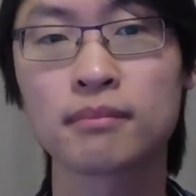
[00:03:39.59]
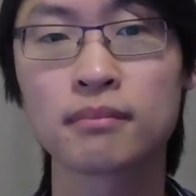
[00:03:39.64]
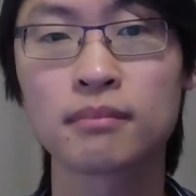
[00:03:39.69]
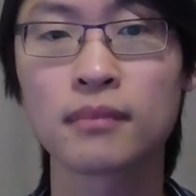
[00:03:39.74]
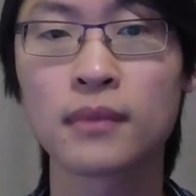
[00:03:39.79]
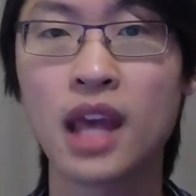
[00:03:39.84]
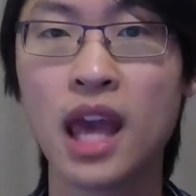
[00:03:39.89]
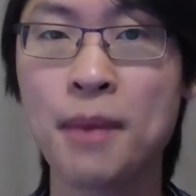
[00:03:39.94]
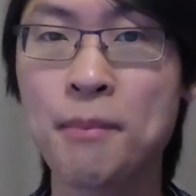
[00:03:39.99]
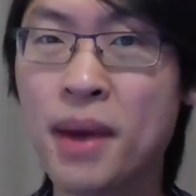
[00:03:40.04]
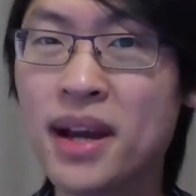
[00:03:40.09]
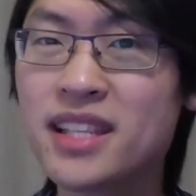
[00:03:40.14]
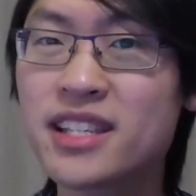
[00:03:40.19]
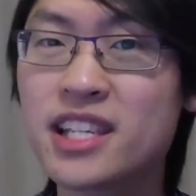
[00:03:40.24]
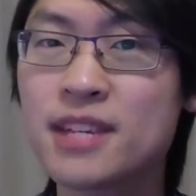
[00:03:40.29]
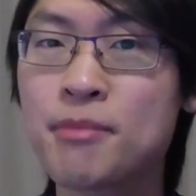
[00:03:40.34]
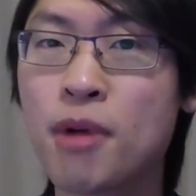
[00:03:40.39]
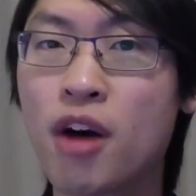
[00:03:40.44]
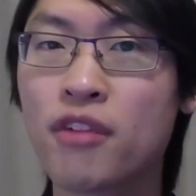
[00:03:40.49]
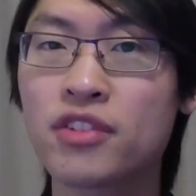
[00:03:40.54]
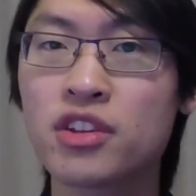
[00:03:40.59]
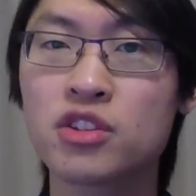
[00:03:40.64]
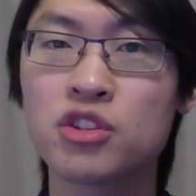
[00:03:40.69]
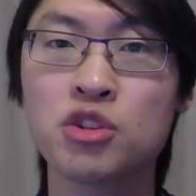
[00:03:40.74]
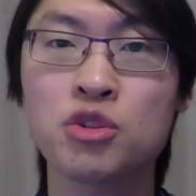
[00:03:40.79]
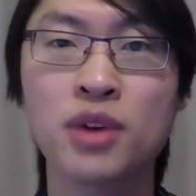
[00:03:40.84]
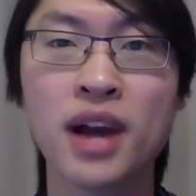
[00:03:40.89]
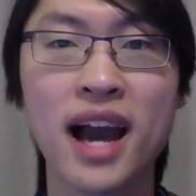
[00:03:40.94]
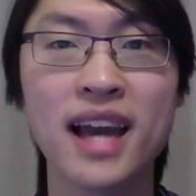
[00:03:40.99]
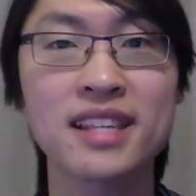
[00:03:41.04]
It might seem obvious to
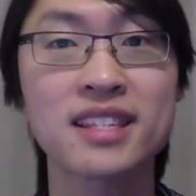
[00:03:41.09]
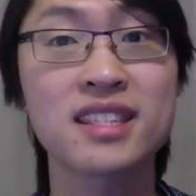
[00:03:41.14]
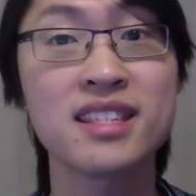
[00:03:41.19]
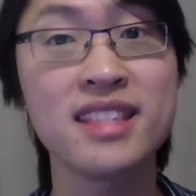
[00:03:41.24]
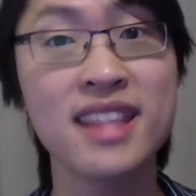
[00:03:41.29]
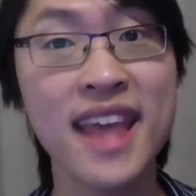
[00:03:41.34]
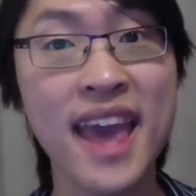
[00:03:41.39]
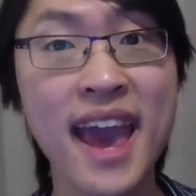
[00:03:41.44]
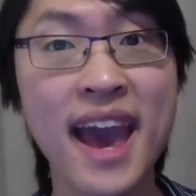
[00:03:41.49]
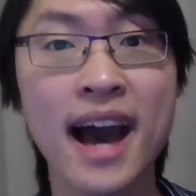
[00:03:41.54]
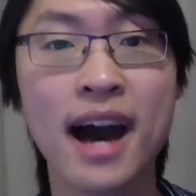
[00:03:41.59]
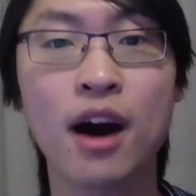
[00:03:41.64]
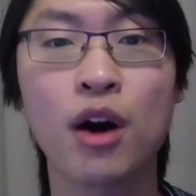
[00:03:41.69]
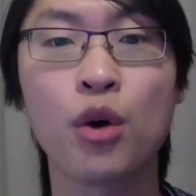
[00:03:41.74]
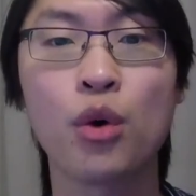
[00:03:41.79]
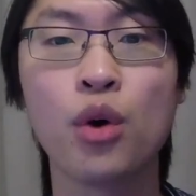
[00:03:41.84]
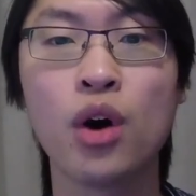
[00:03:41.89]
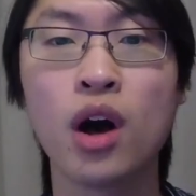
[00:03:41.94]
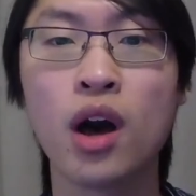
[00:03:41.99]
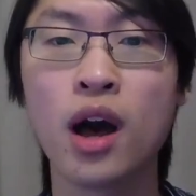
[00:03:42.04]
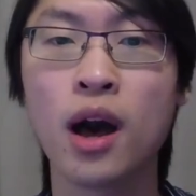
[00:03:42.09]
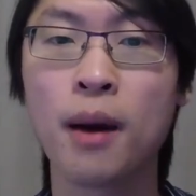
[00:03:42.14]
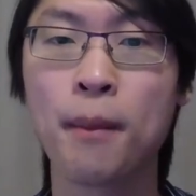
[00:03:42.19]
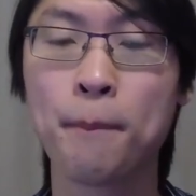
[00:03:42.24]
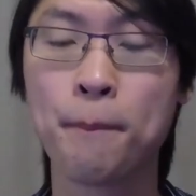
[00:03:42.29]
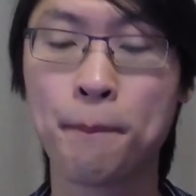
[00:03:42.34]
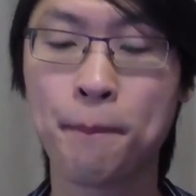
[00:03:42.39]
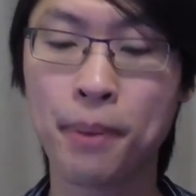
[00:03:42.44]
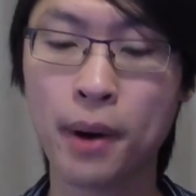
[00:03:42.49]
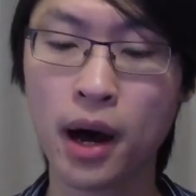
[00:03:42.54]
you guys now,
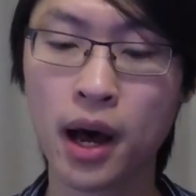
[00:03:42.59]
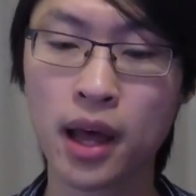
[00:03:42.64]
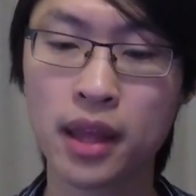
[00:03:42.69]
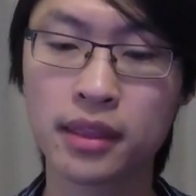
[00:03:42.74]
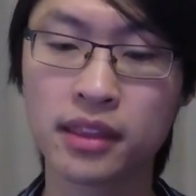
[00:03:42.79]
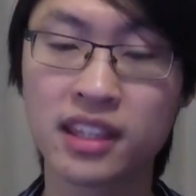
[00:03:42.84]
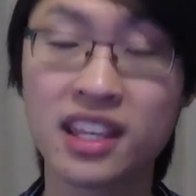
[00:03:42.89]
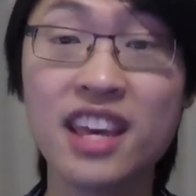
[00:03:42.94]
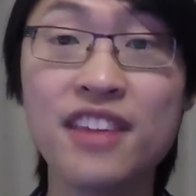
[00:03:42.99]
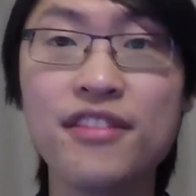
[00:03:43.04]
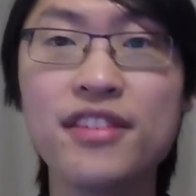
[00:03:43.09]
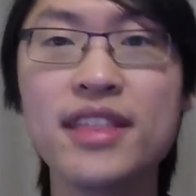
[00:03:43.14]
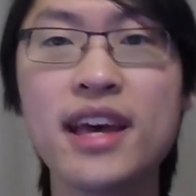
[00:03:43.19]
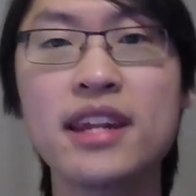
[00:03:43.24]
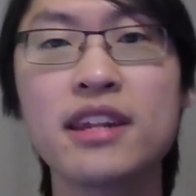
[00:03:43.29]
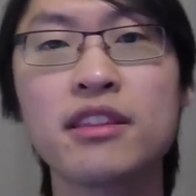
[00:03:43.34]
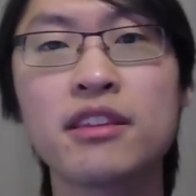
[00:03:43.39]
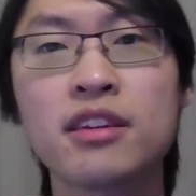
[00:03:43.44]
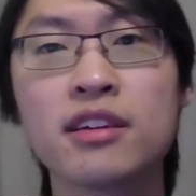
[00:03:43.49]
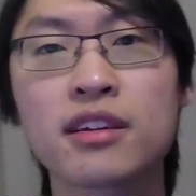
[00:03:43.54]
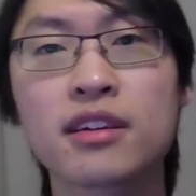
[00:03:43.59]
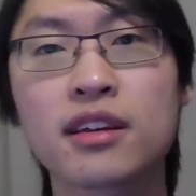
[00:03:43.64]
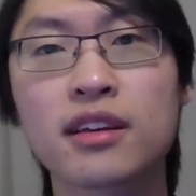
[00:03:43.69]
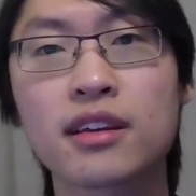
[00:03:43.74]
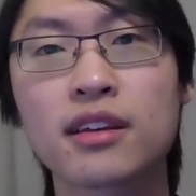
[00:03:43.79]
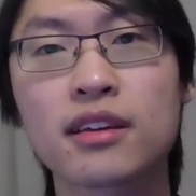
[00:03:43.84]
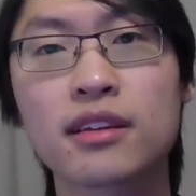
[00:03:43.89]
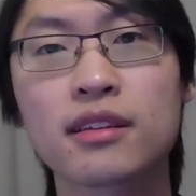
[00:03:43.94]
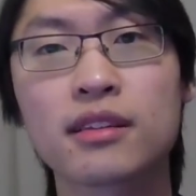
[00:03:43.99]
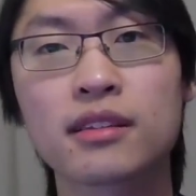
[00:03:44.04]
but given that it took
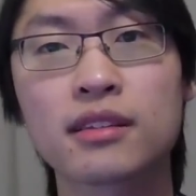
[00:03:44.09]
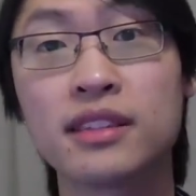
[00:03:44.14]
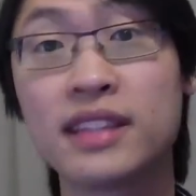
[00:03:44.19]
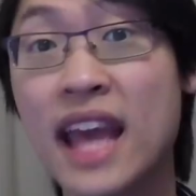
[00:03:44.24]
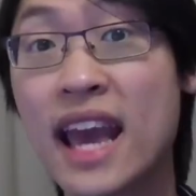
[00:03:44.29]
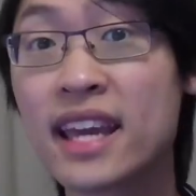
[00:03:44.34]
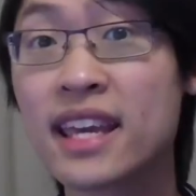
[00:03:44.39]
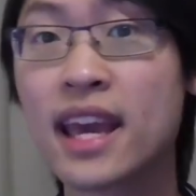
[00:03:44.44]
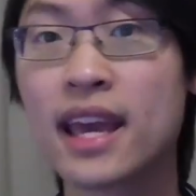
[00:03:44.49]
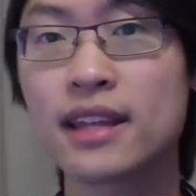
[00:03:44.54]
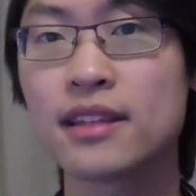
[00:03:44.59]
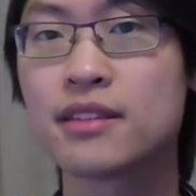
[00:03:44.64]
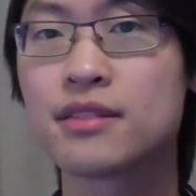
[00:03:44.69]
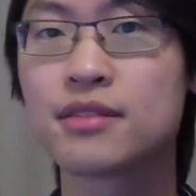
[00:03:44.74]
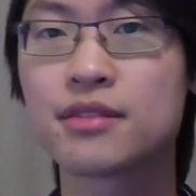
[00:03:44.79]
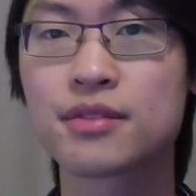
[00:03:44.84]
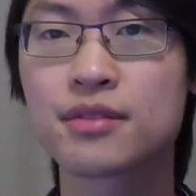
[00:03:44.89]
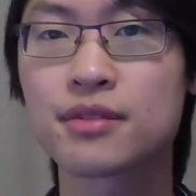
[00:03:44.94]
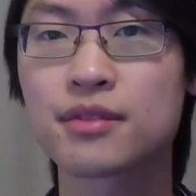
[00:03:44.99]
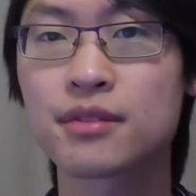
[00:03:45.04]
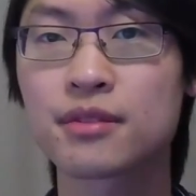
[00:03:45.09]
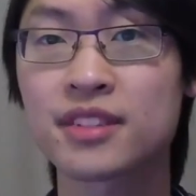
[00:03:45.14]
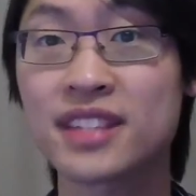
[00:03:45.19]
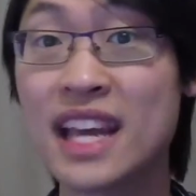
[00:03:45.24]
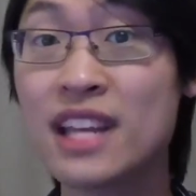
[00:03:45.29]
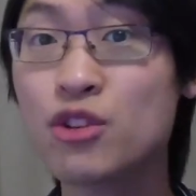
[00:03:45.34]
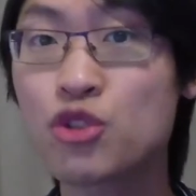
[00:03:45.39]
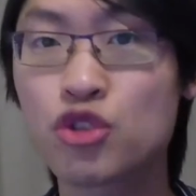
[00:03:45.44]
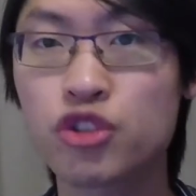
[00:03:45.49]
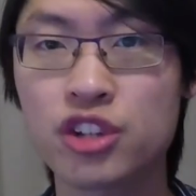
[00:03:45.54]
decades,
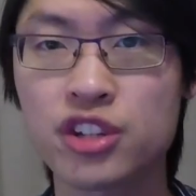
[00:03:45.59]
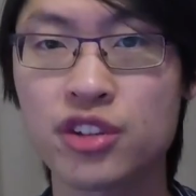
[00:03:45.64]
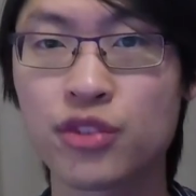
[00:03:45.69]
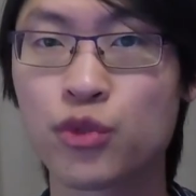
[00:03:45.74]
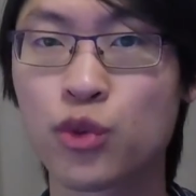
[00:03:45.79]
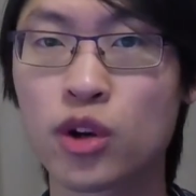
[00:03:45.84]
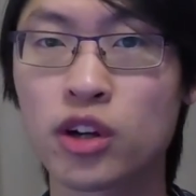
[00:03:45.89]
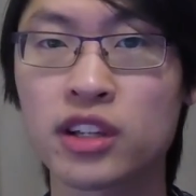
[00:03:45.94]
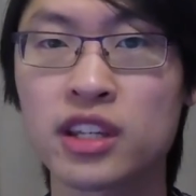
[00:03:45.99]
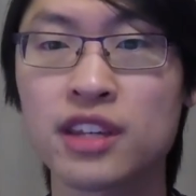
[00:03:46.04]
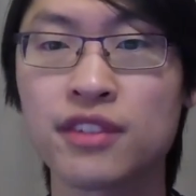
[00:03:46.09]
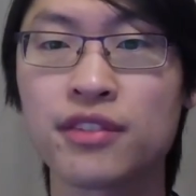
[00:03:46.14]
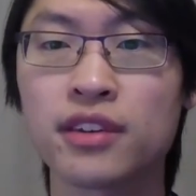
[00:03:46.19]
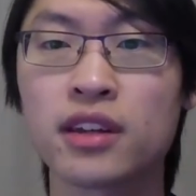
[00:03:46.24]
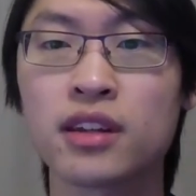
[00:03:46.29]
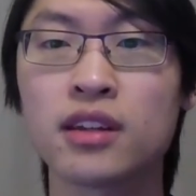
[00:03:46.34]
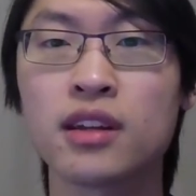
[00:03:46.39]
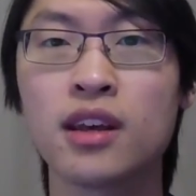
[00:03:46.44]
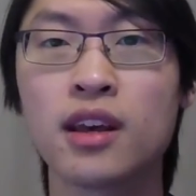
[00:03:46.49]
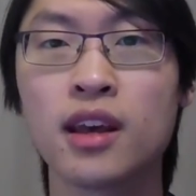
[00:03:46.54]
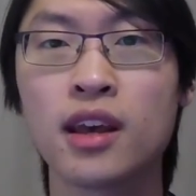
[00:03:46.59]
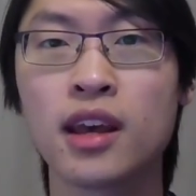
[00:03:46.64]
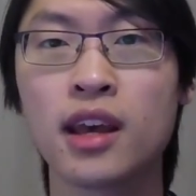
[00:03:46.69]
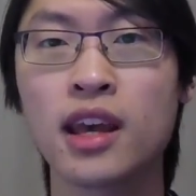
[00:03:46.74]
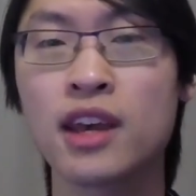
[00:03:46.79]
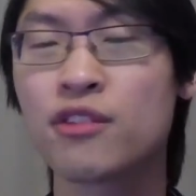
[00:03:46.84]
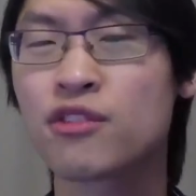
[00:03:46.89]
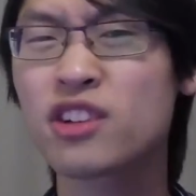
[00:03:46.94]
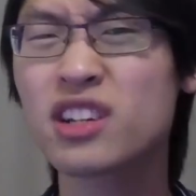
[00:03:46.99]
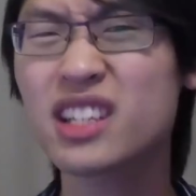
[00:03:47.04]
centuries of work even,
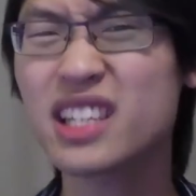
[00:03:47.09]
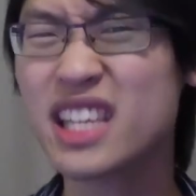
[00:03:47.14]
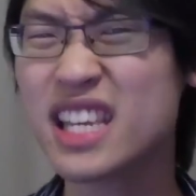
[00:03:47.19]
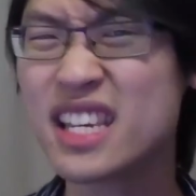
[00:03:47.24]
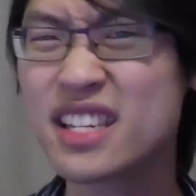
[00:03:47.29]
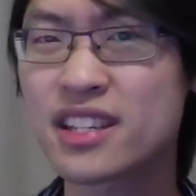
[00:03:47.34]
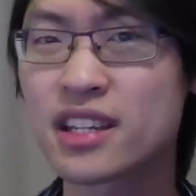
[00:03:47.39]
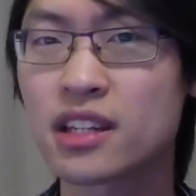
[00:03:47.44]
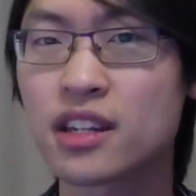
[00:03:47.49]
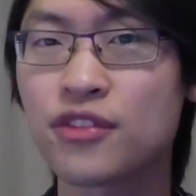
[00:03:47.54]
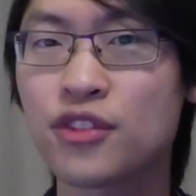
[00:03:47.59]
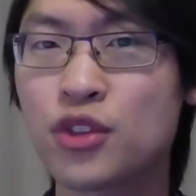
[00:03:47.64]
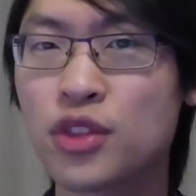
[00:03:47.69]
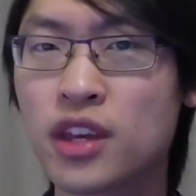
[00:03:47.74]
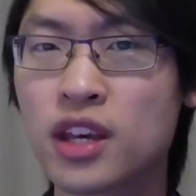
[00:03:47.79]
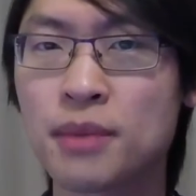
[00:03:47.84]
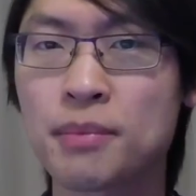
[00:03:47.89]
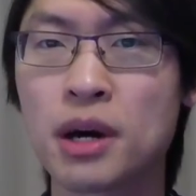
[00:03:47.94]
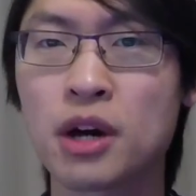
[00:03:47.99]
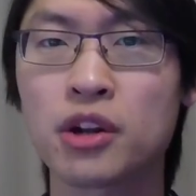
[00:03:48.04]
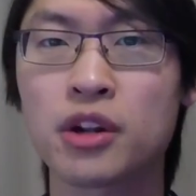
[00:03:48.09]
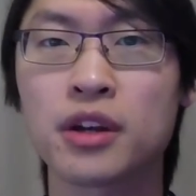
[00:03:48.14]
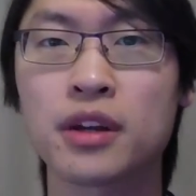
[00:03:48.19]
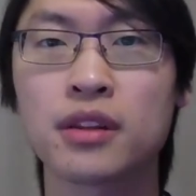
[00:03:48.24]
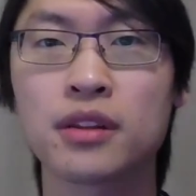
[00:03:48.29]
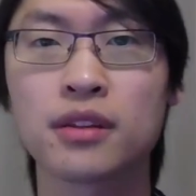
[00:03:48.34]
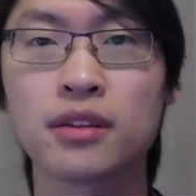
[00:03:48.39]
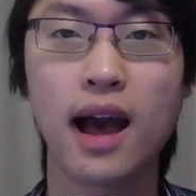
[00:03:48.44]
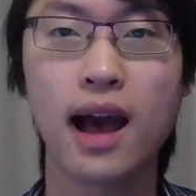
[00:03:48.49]
it really isn't if you think about it.